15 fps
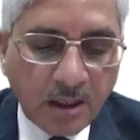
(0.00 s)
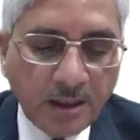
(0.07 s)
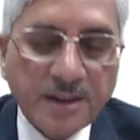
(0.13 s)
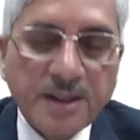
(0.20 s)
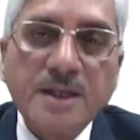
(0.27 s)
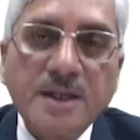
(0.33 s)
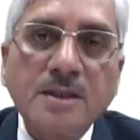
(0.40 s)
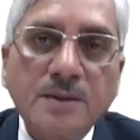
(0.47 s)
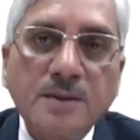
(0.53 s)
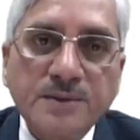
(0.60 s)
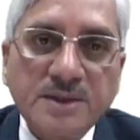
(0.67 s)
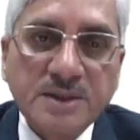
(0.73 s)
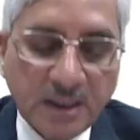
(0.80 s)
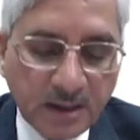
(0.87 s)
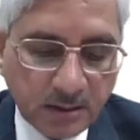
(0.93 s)
Rate of
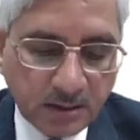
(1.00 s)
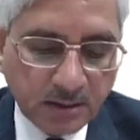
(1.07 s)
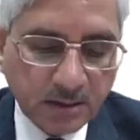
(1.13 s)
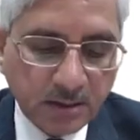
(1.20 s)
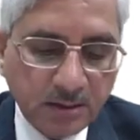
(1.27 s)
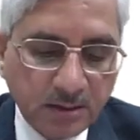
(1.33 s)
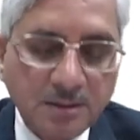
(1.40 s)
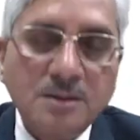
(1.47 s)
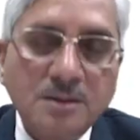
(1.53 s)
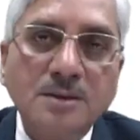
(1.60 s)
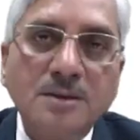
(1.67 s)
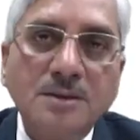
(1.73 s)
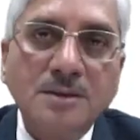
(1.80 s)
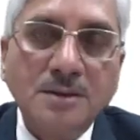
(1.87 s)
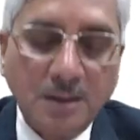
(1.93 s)
change
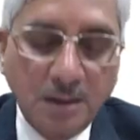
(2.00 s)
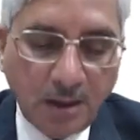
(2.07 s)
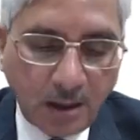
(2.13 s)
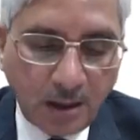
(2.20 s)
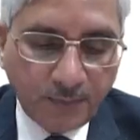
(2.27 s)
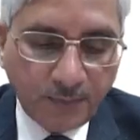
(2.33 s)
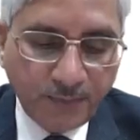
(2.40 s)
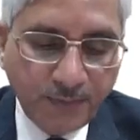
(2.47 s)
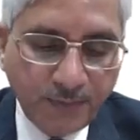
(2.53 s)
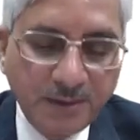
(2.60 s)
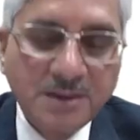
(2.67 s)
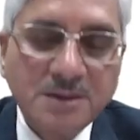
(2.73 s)
of